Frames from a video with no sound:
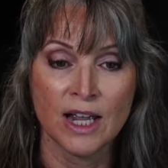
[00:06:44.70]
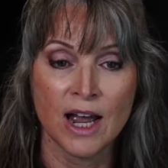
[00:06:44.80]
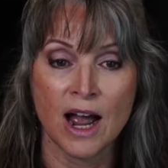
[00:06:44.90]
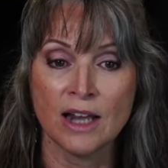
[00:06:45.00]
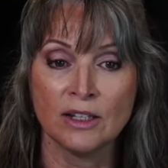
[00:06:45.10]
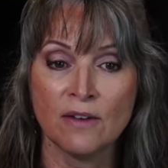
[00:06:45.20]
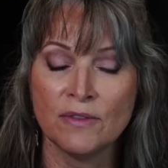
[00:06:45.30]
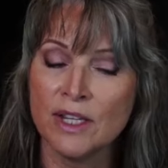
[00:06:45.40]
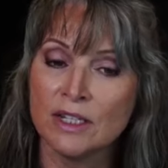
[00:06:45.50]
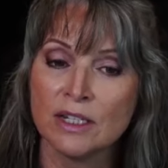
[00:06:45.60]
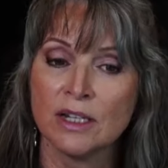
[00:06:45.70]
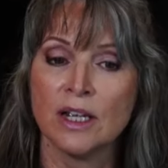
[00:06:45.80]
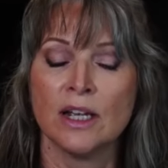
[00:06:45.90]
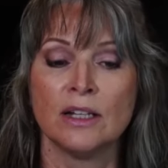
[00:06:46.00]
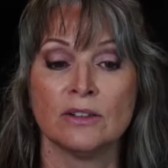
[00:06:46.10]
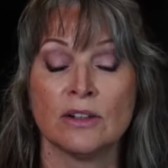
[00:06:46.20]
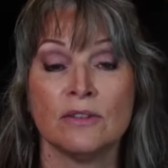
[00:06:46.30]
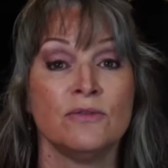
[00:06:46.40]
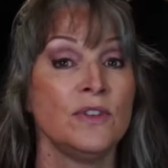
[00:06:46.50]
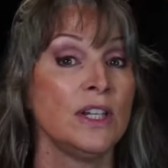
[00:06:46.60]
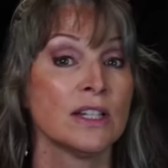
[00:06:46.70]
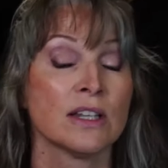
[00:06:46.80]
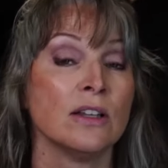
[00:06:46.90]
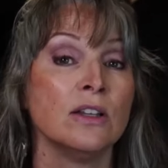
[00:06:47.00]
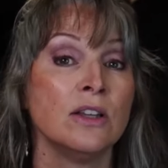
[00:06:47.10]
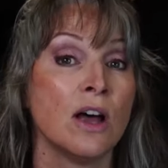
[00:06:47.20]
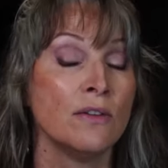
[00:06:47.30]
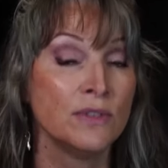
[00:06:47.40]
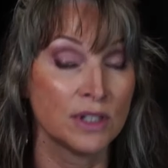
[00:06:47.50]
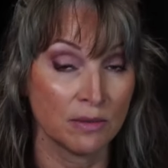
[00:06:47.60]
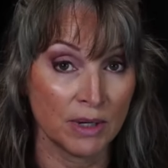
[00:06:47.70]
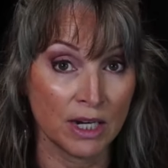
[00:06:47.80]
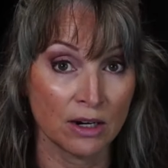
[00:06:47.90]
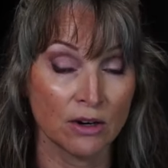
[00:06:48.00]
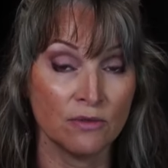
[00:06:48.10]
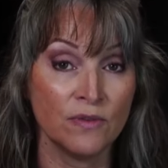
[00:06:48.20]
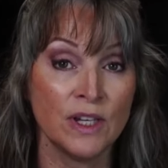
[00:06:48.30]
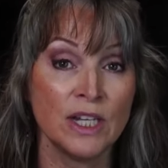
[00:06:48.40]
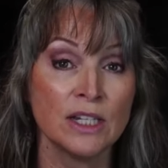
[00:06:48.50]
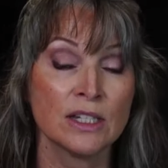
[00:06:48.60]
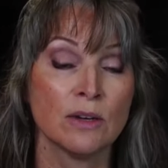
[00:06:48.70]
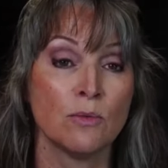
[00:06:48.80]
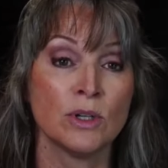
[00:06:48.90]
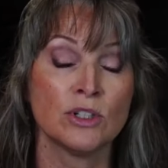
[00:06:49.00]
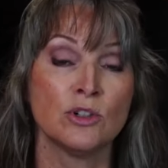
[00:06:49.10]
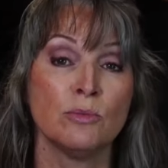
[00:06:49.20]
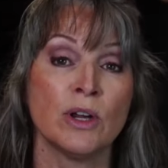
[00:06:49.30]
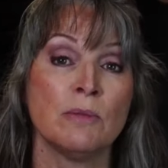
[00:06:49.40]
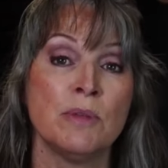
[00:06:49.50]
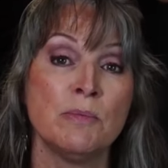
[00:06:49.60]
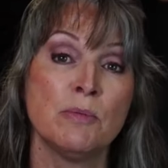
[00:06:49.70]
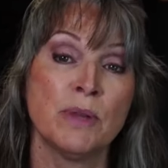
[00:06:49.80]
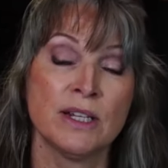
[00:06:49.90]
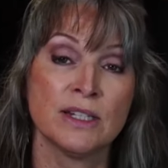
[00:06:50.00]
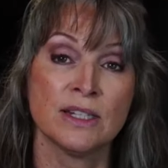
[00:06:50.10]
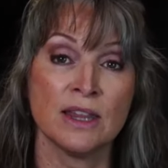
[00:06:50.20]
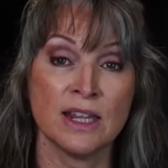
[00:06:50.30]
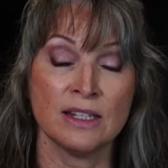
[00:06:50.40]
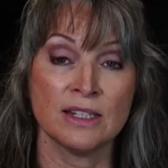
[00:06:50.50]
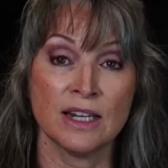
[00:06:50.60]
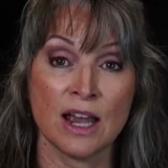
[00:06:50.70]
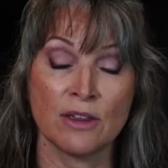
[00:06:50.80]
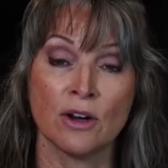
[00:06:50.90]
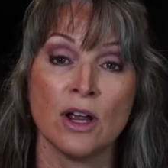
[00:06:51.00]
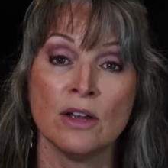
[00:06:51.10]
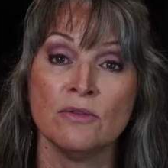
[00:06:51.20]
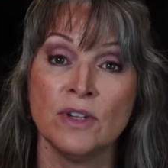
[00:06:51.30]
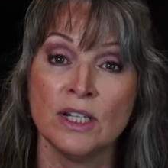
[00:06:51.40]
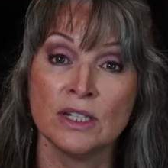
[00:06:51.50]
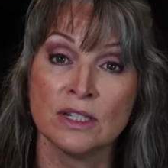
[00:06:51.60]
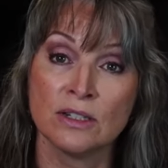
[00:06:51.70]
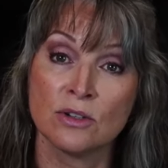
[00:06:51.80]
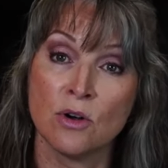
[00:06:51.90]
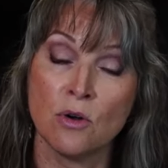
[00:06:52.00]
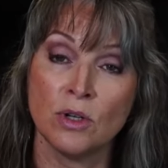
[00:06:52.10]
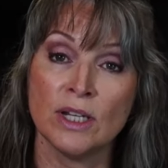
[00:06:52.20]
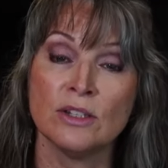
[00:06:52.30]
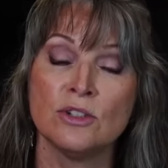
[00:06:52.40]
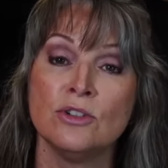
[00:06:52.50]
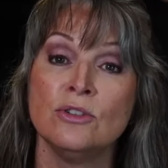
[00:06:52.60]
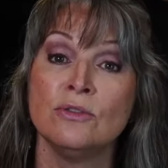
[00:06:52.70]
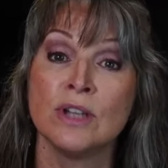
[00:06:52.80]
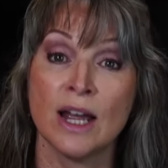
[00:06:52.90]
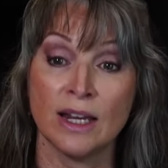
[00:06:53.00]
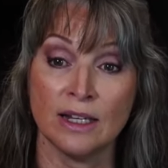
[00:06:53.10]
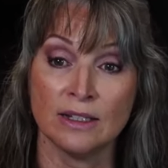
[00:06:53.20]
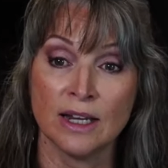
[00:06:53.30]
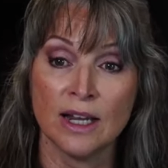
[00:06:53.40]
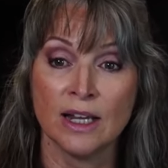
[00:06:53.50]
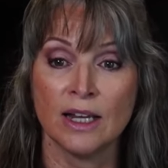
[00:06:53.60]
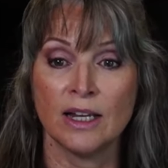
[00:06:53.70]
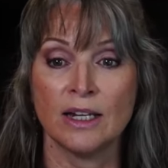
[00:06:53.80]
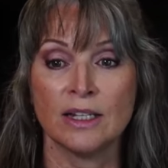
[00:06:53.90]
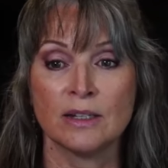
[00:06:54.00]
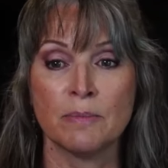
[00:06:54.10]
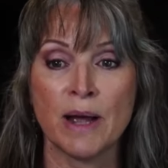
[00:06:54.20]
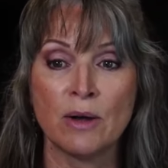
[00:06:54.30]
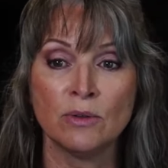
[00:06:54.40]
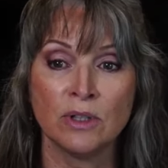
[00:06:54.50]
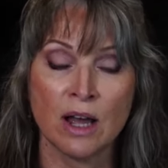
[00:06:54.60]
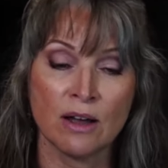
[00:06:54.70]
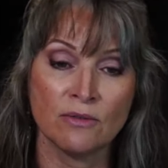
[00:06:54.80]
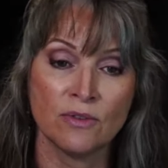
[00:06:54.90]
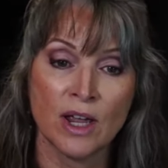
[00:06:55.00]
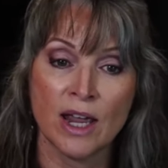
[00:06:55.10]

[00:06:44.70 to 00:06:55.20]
I love this. Look, Venus loves to be here. Venus wants to bring people, places, and things together. Venus's goal is to unite, and it's about love.